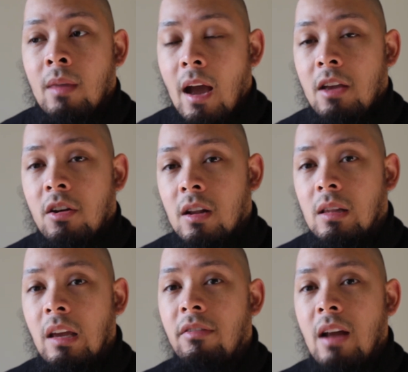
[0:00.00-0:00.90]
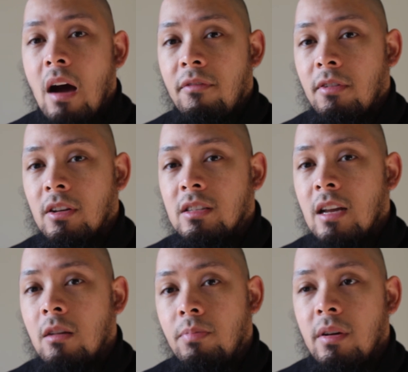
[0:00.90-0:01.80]
and you're going to leave it out for
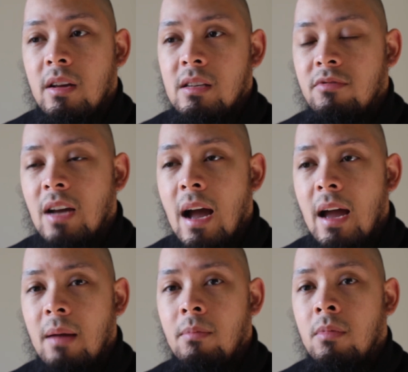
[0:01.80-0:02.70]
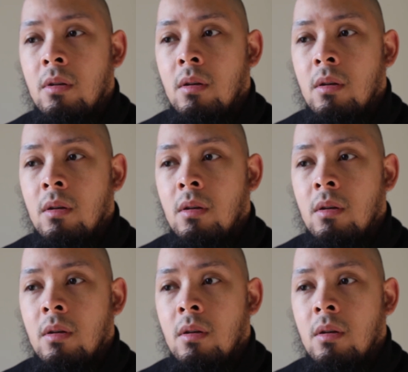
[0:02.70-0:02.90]
extended periods of time,